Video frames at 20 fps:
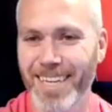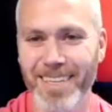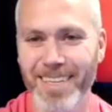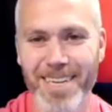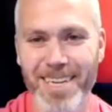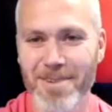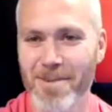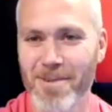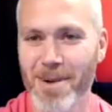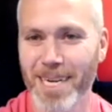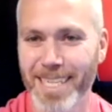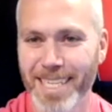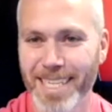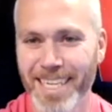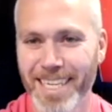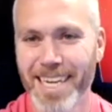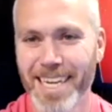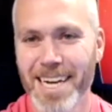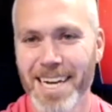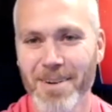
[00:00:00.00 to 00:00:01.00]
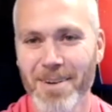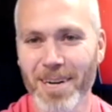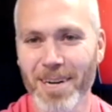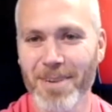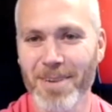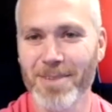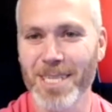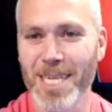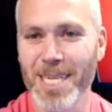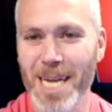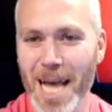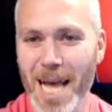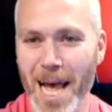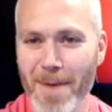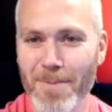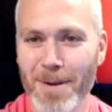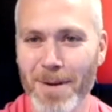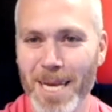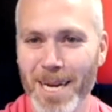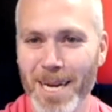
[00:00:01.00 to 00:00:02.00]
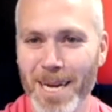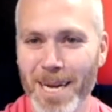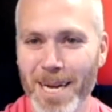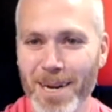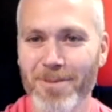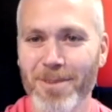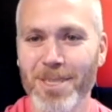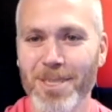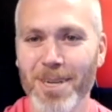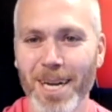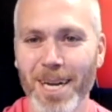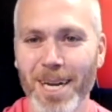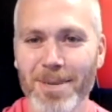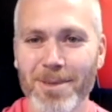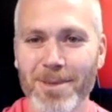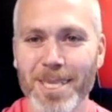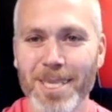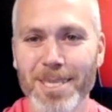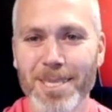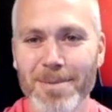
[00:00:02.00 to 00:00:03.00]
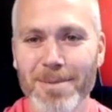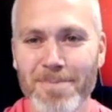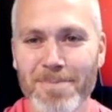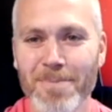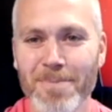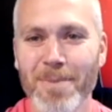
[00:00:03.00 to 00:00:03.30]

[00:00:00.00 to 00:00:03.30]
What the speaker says: we don't want whatever's going to happen here if this guy loses.